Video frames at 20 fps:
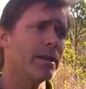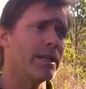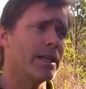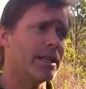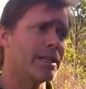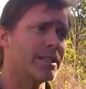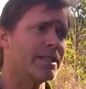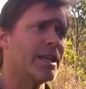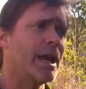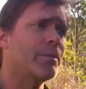
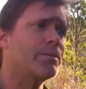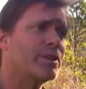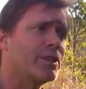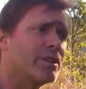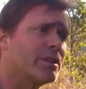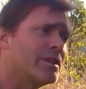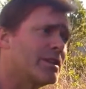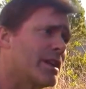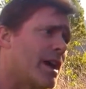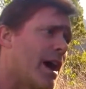The
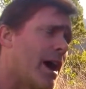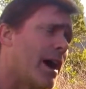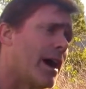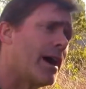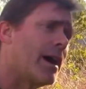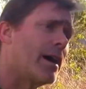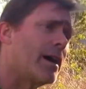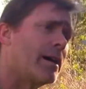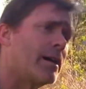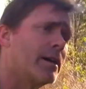exceptions
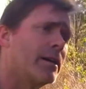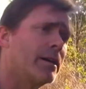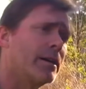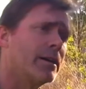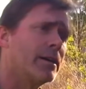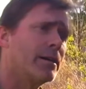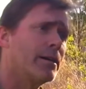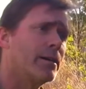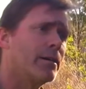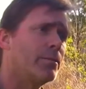are
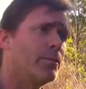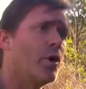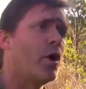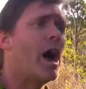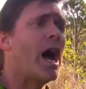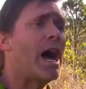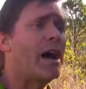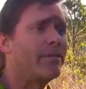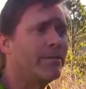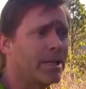
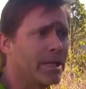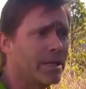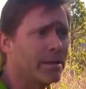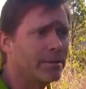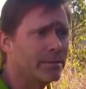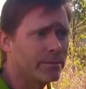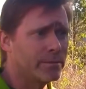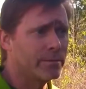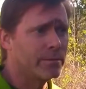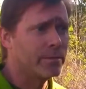Mojave
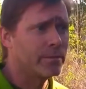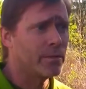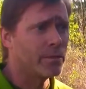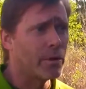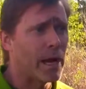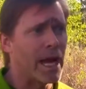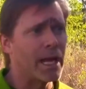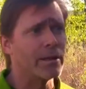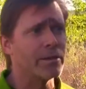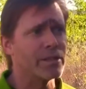
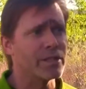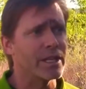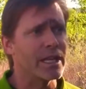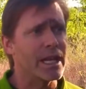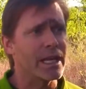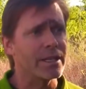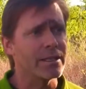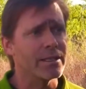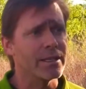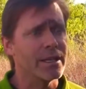
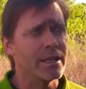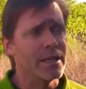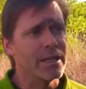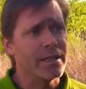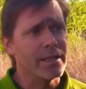rattlesnakes.